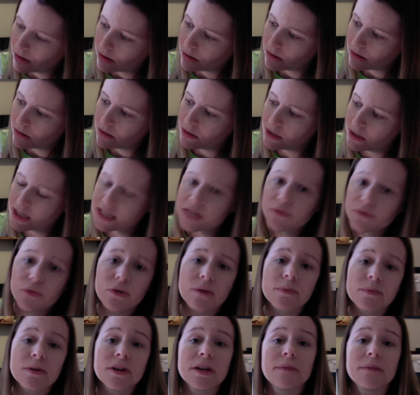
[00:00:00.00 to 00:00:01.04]
this 4
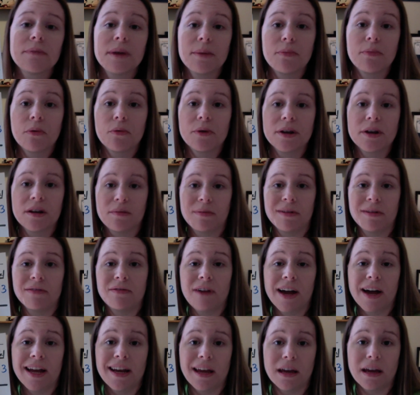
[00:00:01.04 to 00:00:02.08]
million people wouldn't have been
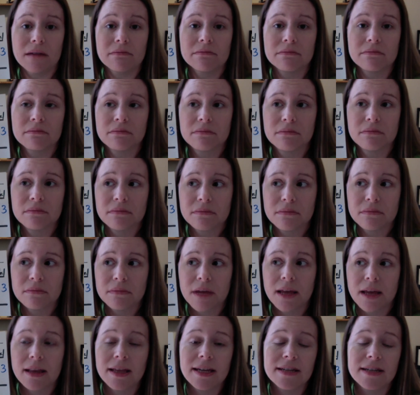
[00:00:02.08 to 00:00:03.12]
fighting, at
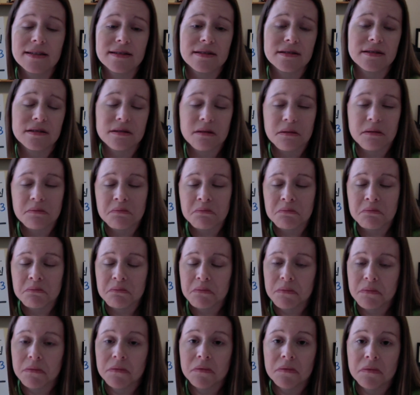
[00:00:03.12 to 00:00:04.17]
least
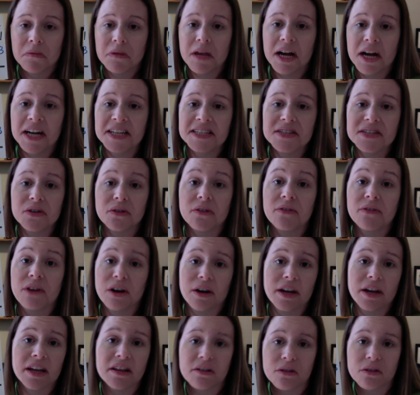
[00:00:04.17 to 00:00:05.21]
not until the very
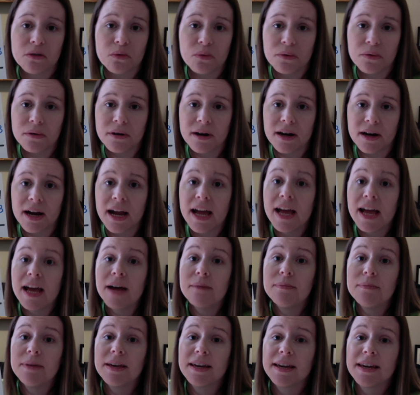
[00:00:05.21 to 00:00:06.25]
end of the war,
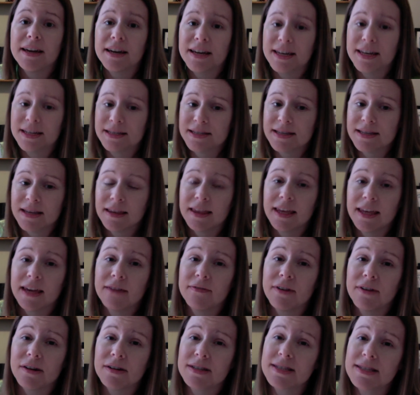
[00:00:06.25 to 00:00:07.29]
because the
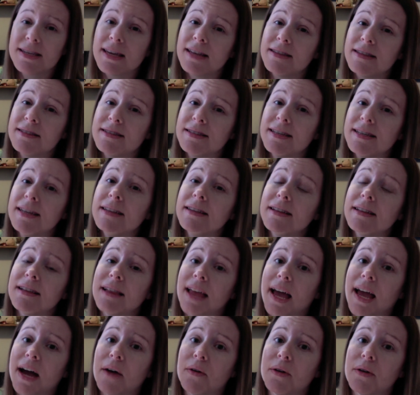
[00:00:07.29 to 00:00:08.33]
Confederate States didn't
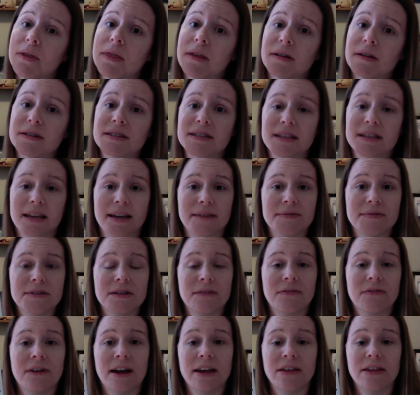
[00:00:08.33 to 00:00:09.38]
allow their slaves to
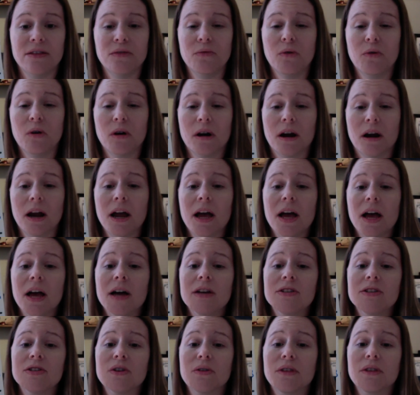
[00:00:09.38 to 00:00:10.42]
fight in the war.
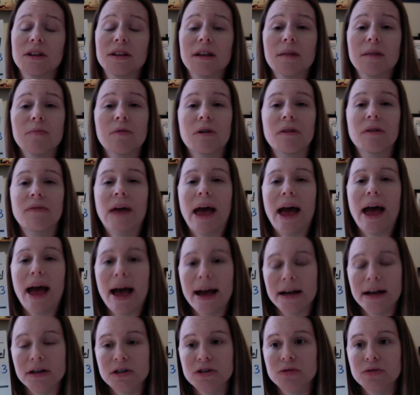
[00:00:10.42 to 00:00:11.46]
So the number of
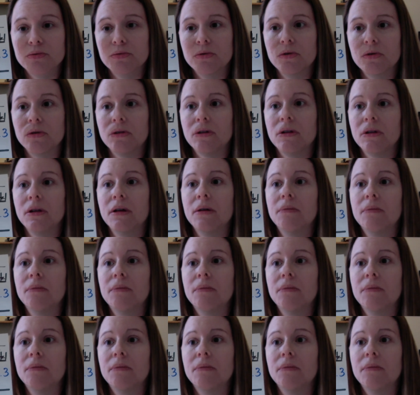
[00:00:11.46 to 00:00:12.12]
actual